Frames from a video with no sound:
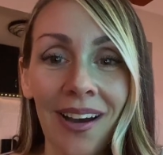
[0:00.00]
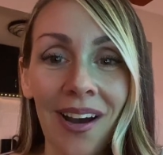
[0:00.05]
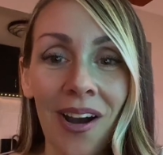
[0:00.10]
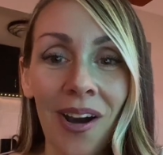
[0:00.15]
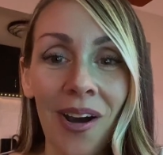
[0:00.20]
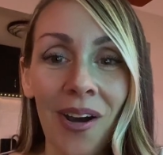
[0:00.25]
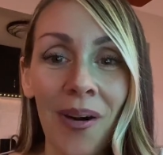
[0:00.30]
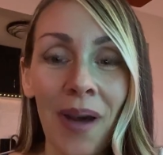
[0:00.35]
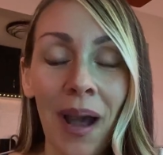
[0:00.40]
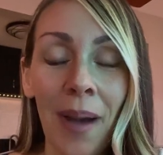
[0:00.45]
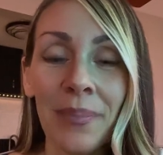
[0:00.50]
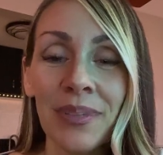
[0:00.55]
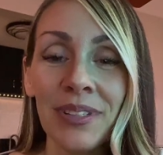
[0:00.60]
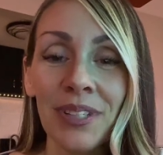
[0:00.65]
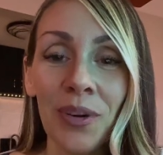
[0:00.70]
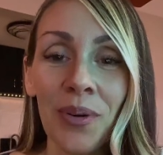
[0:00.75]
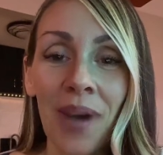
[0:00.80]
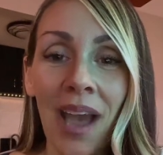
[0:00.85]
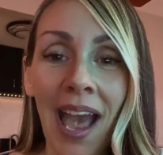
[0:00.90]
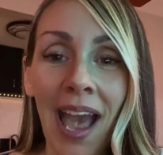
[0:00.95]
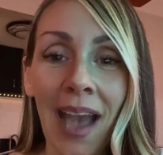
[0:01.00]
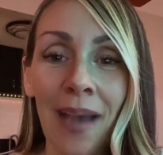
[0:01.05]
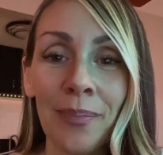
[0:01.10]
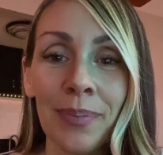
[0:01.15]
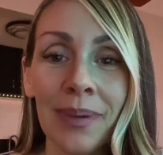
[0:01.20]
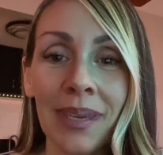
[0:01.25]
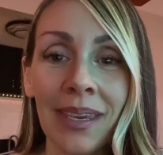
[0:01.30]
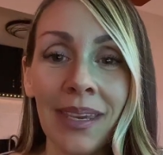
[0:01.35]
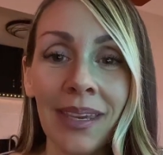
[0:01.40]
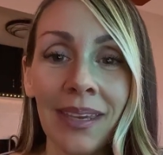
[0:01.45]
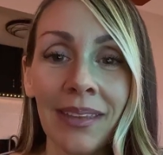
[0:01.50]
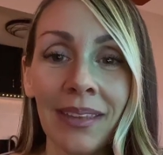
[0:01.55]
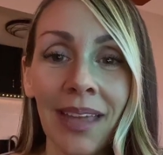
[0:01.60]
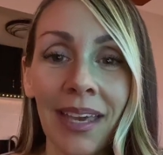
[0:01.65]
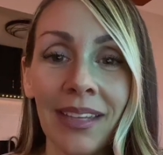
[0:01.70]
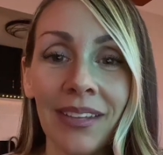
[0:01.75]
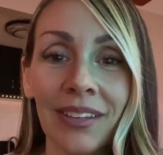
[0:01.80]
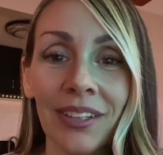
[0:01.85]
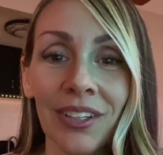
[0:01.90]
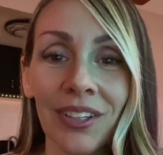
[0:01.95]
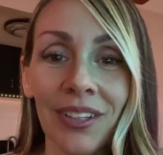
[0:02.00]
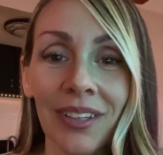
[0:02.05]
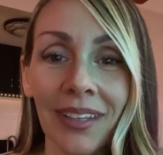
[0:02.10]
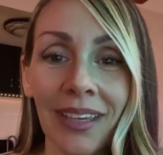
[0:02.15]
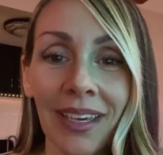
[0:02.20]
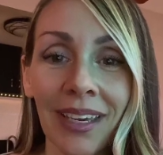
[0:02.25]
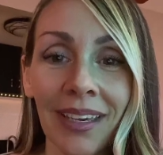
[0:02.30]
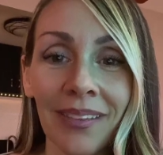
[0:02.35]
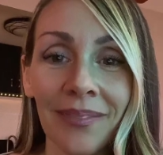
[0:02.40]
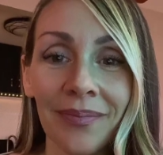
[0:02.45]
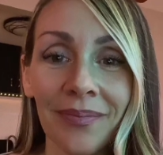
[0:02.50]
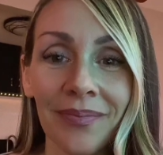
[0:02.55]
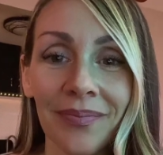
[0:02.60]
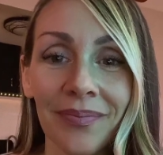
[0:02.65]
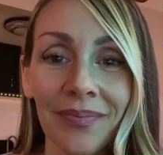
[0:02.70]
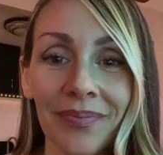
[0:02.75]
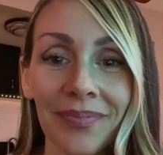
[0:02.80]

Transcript: Oh, I'm so happy, like literally.